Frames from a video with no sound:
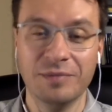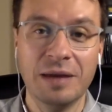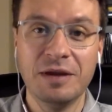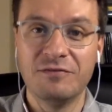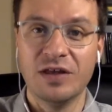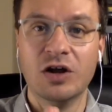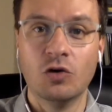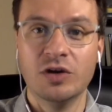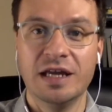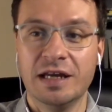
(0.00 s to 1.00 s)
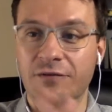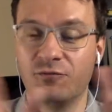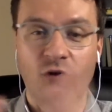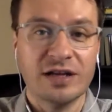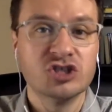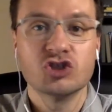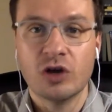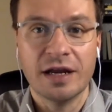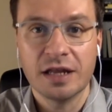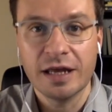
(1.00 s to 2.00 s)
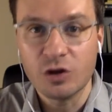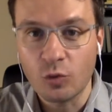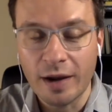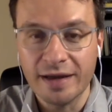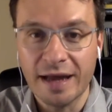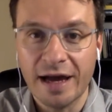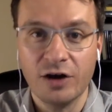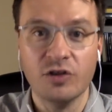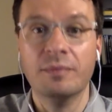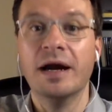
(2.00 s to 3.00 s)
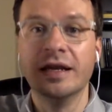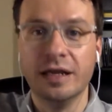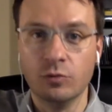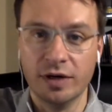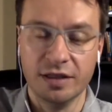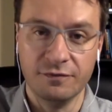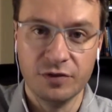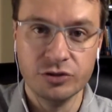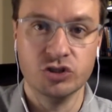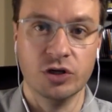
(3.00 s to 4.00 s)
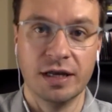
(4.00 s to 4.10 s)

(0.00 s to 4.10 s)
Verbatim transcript: Maybe if they don't need a French translator right now, they might need one in the future.